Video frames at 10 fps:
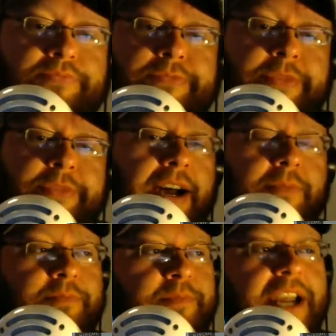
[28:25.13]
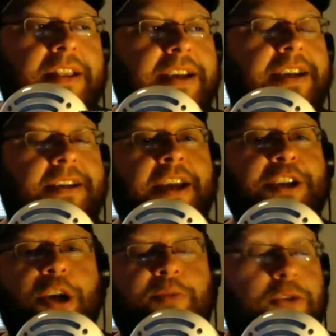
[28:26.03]
Yeah, Bayley
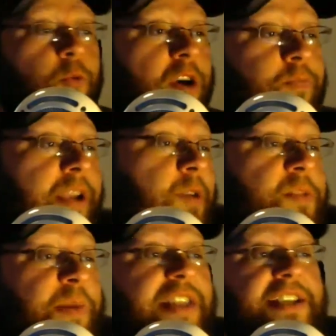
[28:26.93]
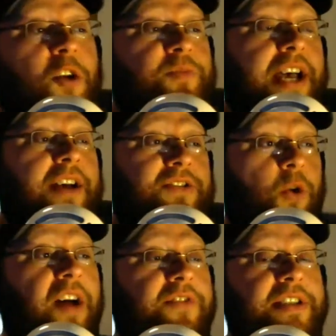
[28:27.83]
ended up well, it was Bayley's hometown, so
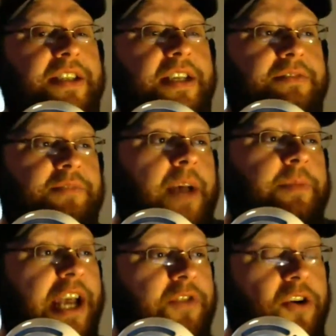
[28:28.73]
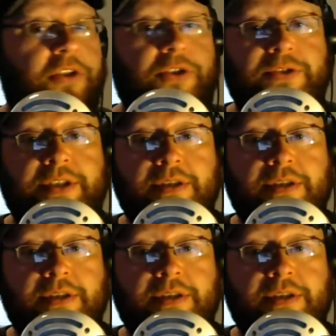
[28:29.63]
obviously time to have her lose.